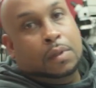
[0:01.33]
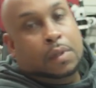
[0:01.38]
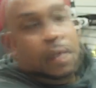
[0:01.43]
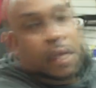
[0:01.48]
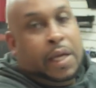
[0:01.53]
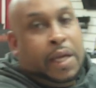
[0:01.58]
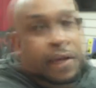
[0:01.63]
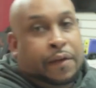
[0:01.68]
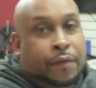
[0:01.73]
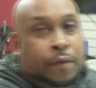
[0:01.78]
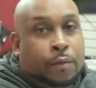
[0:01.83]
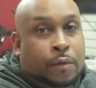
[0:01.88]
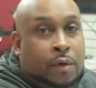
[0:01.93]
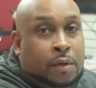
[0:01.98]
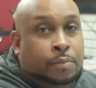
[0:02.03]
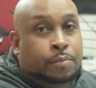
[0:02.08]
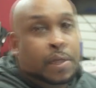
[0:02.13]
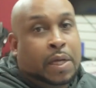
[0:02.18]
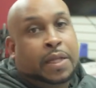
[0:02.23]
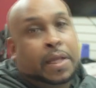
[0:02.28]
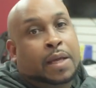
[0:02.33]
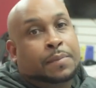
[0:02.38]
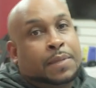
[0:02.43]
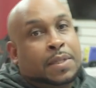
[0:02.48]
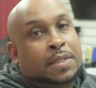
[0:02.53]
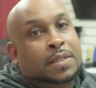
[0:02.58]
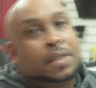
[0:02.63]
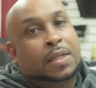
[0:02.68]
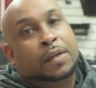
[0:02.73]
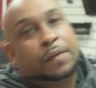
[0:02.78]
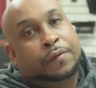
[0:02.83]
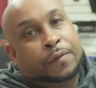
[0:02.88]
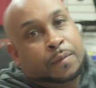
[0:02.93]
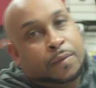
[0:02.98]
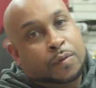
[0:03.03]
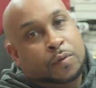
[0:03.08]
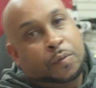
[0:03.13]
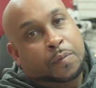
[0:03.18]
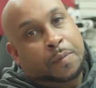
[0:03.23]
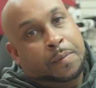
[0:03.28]
Hey everyone, my name is Steve from
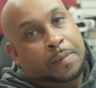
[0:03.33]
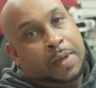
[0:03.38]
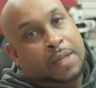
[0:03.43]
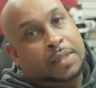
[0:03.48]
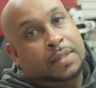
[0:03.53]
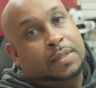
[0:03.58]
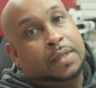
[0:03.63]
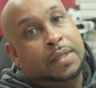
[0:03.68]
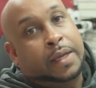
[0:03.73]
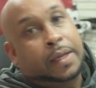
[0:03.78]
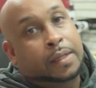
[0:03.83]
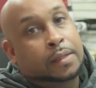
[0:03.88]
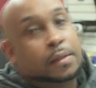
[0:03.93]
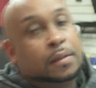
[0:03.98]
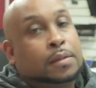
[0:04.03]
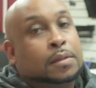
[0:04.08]
Supamodz Tech.